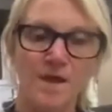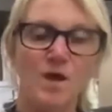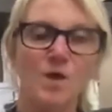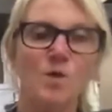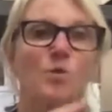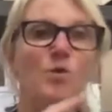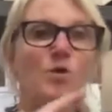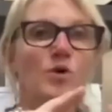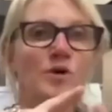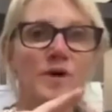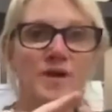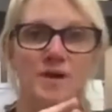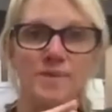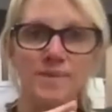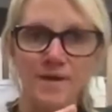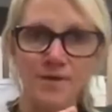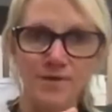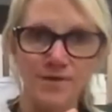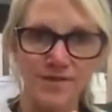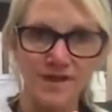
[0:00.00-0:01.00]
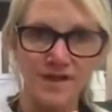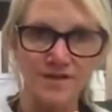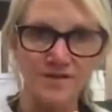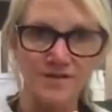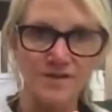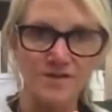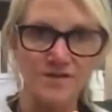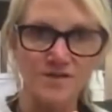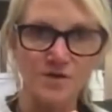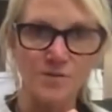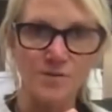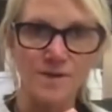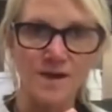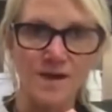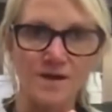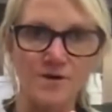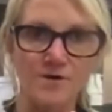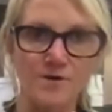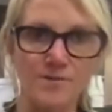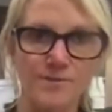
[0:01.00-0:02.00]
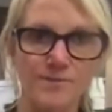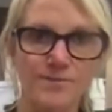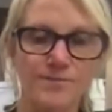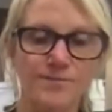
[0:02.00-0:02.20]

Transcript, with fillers: Worrying about things that don't matter,